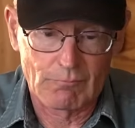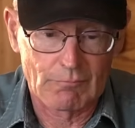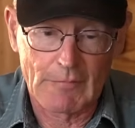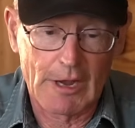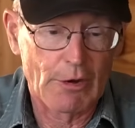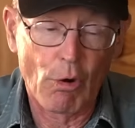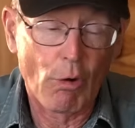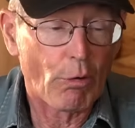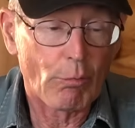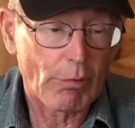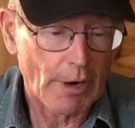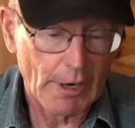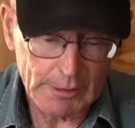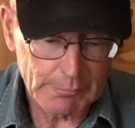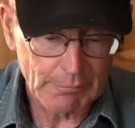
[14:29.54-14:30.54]
I know it
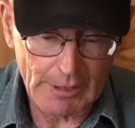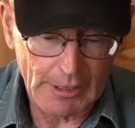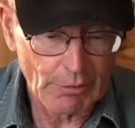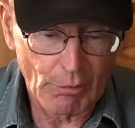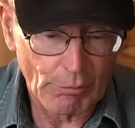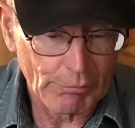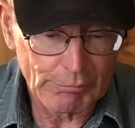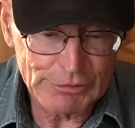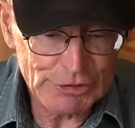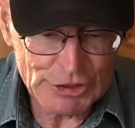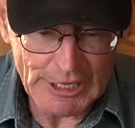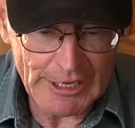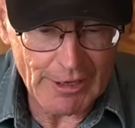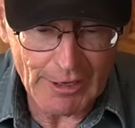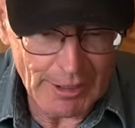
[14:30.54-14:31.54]
worked. I know we
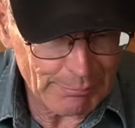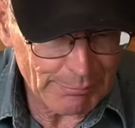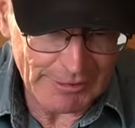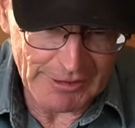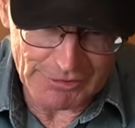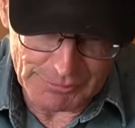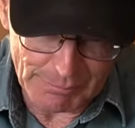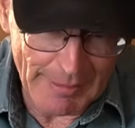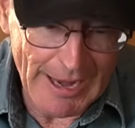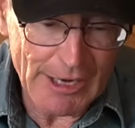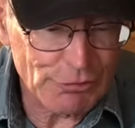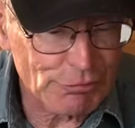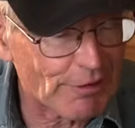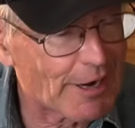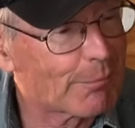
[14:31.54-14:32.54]
seeded it because the
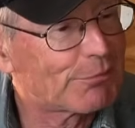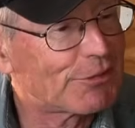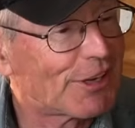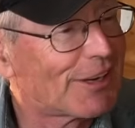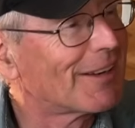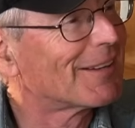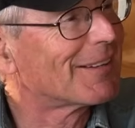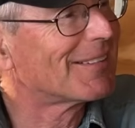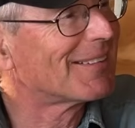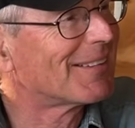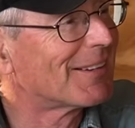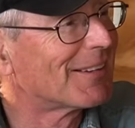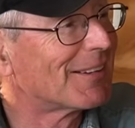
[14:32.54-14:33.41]
bags were empty, and